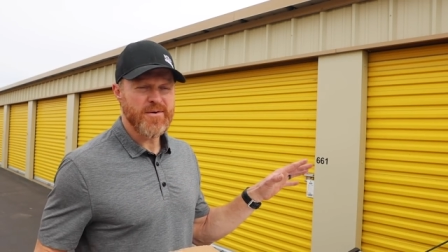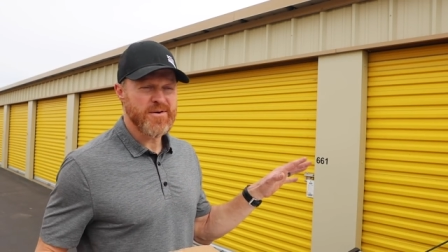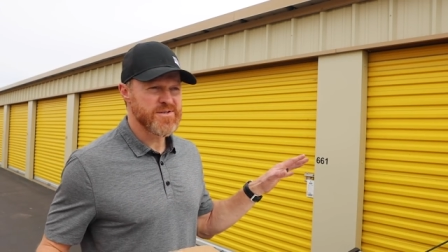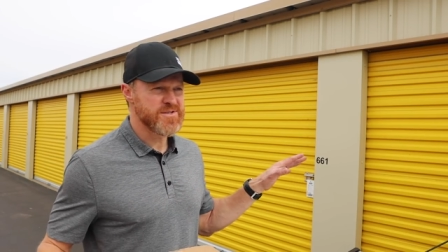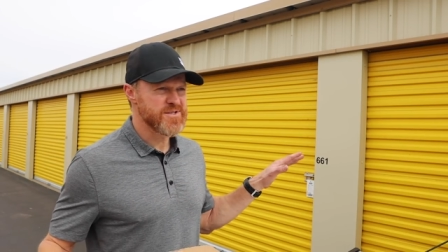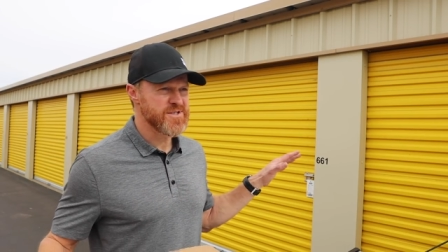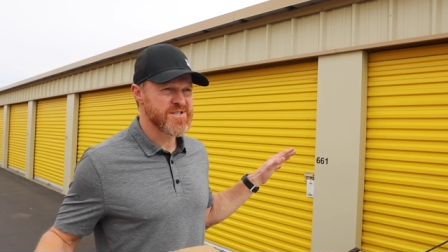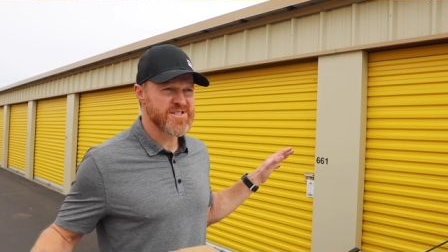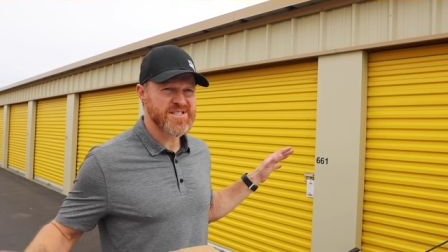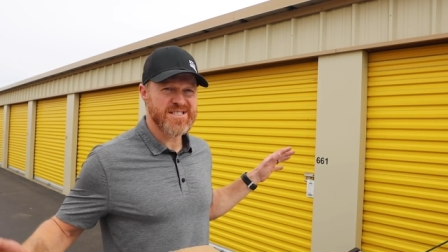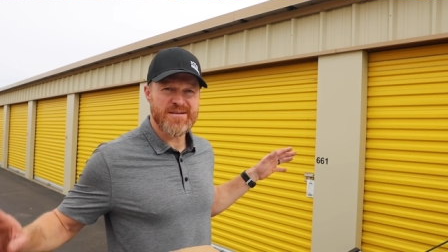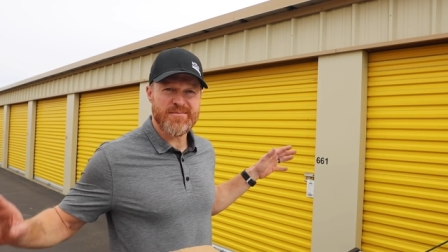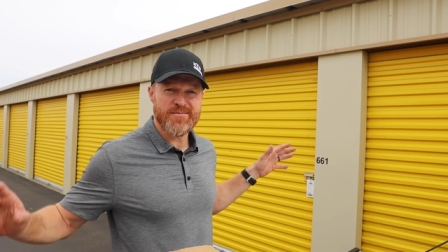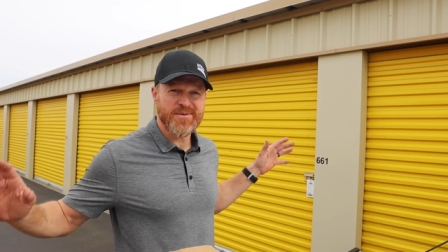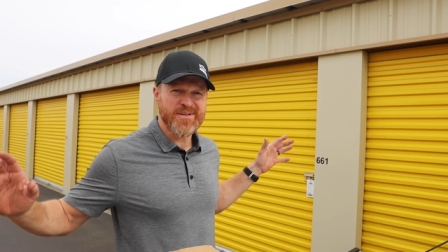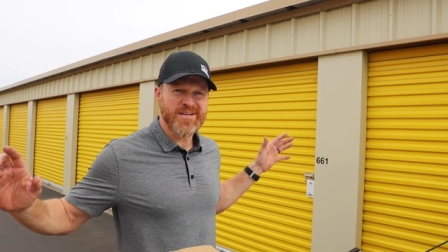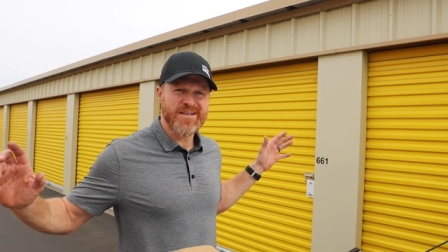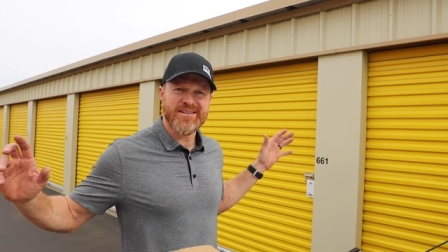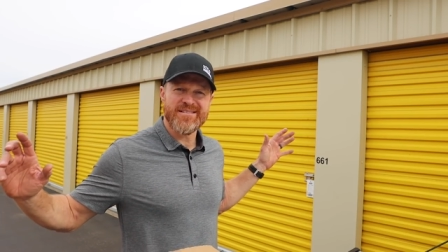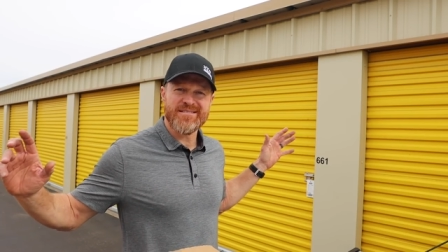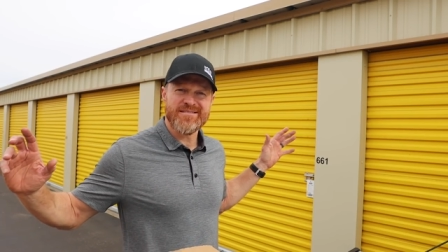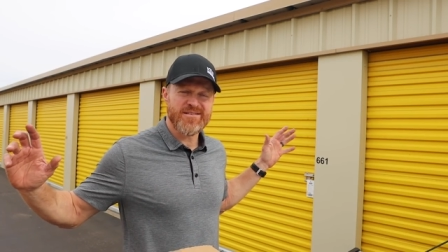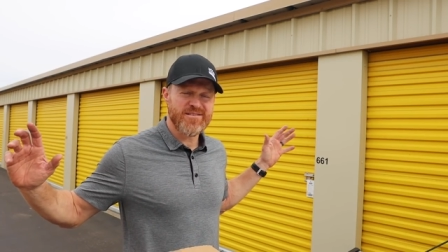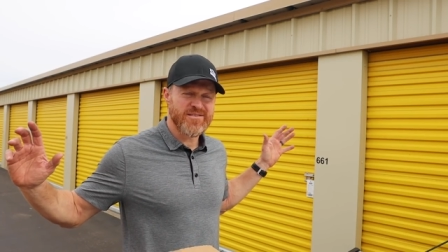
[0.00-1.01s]
is just
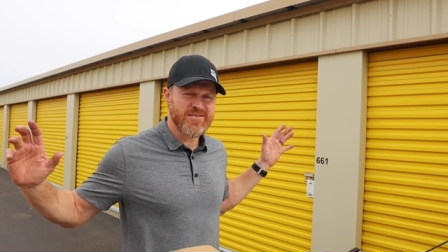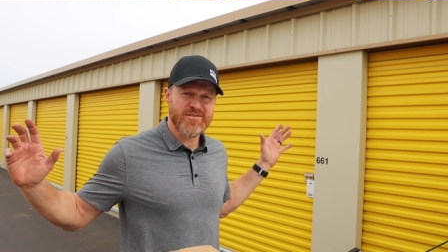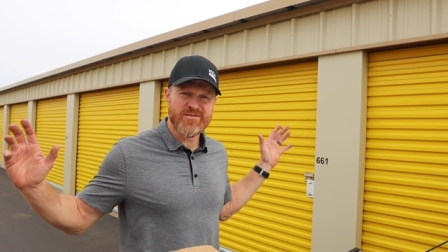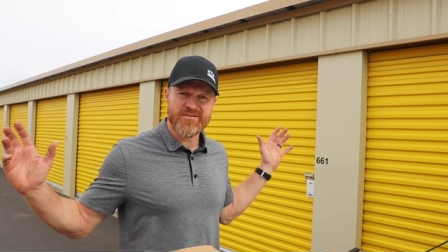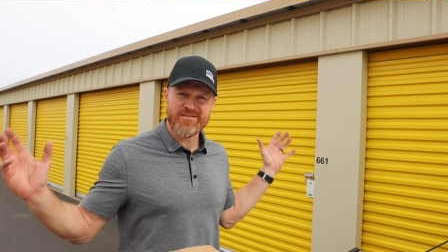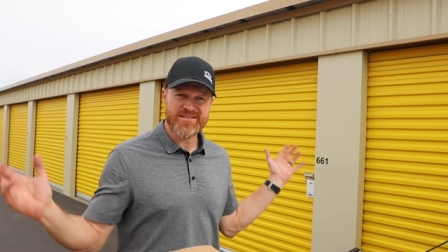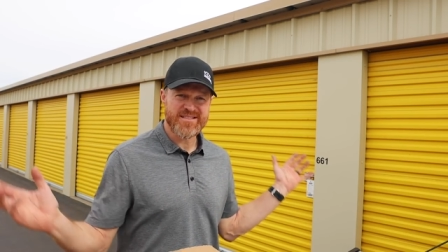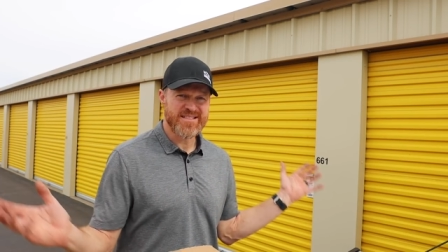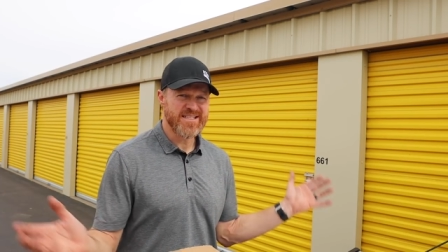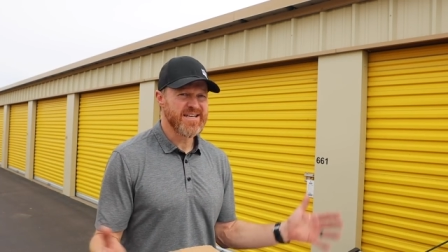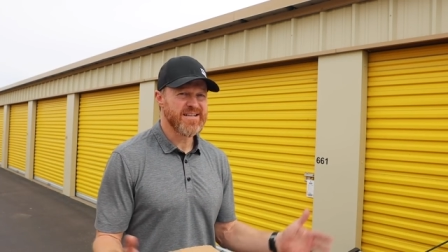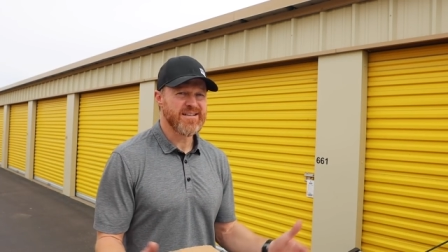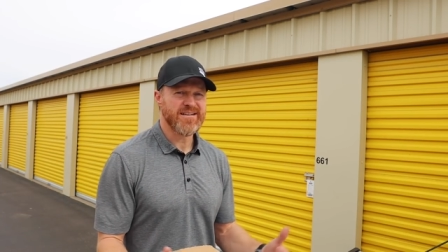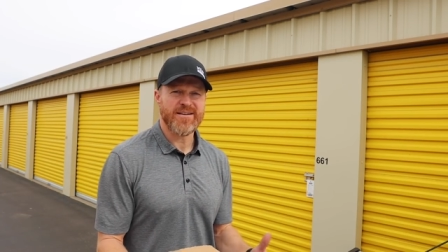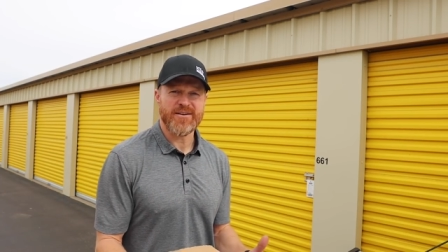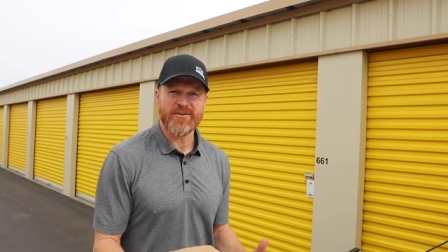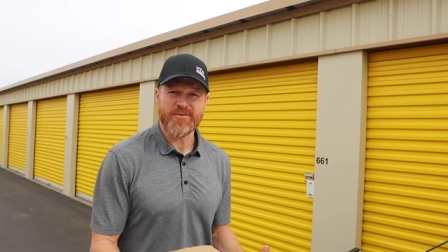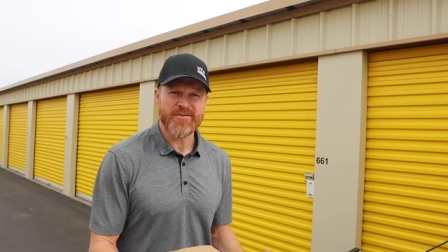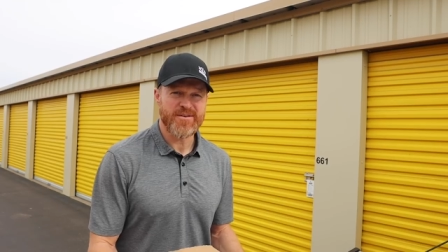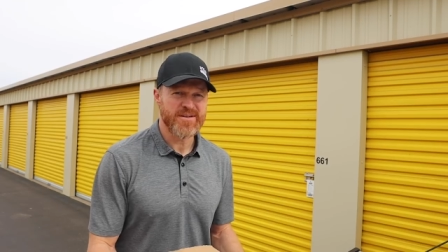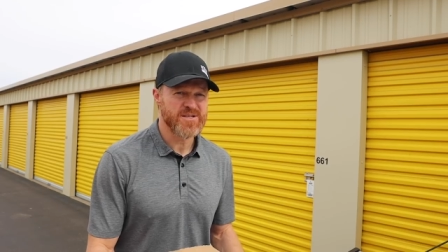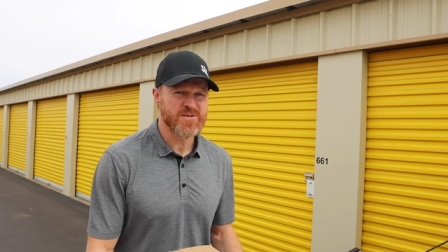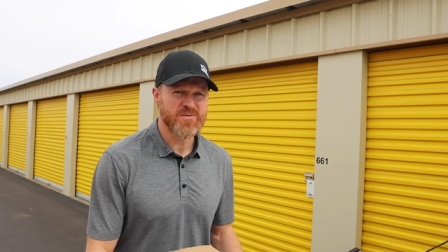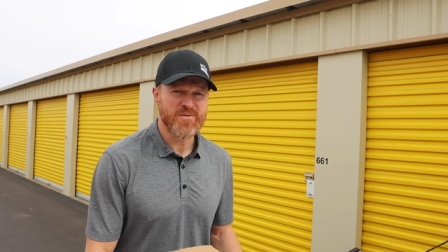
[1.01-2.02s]
simply
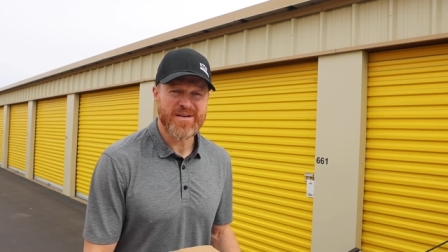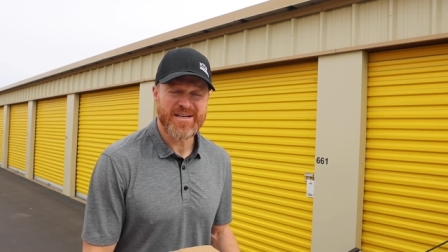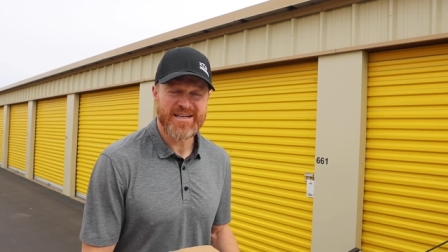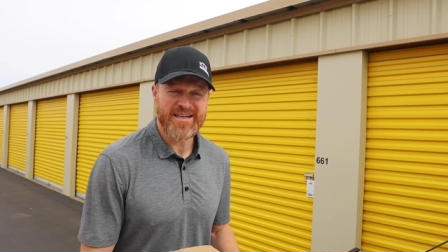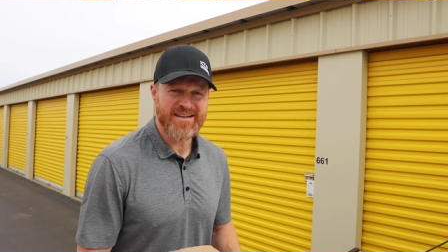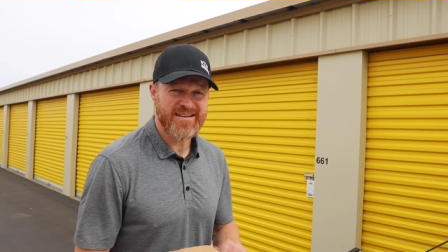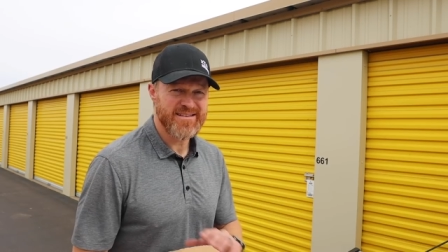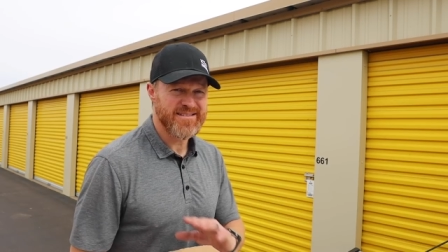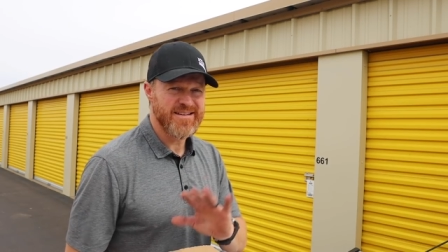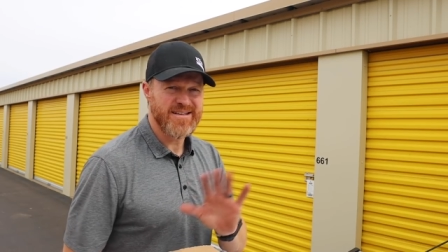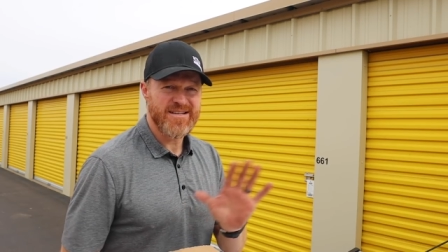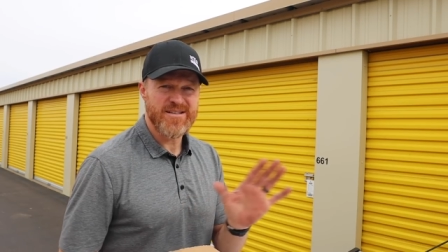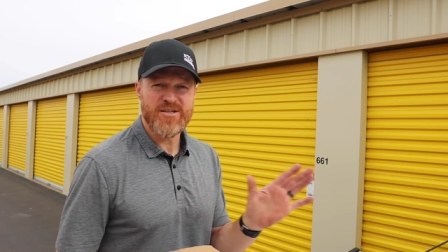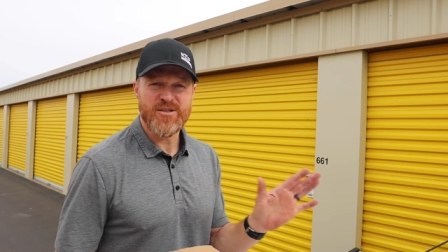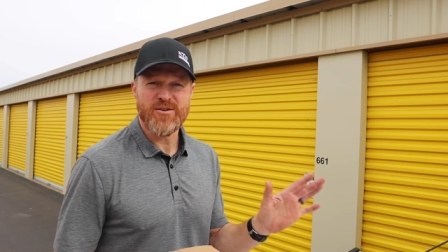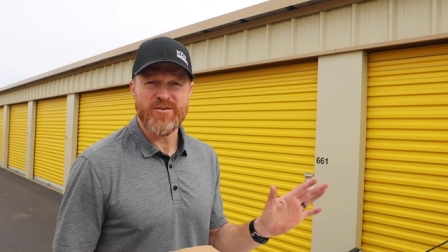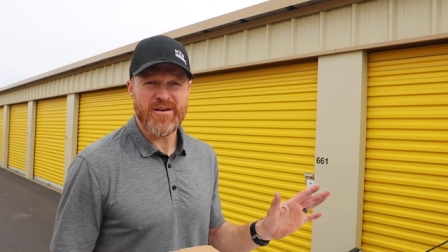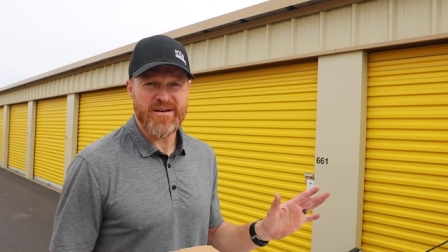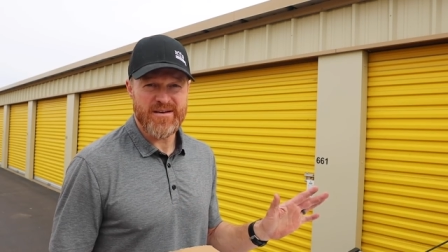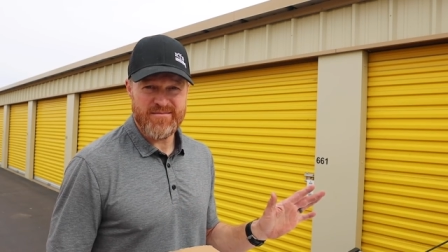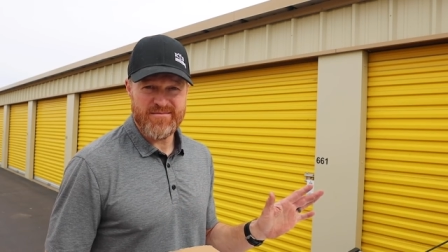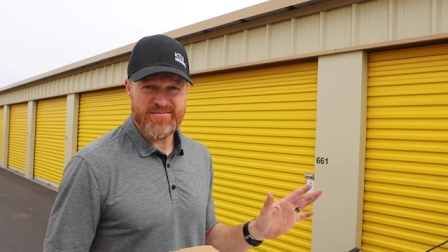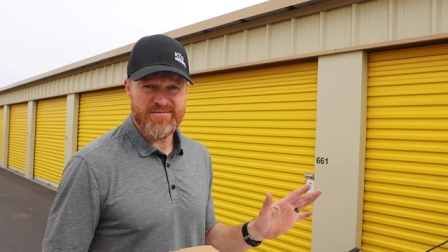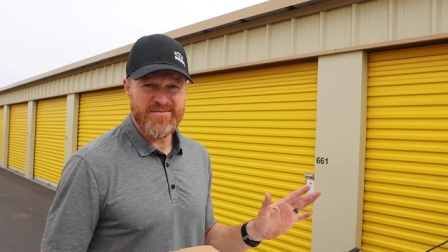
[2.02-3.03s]
declutter this weekend, then do
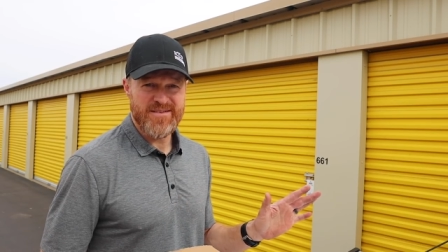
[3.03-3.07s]
it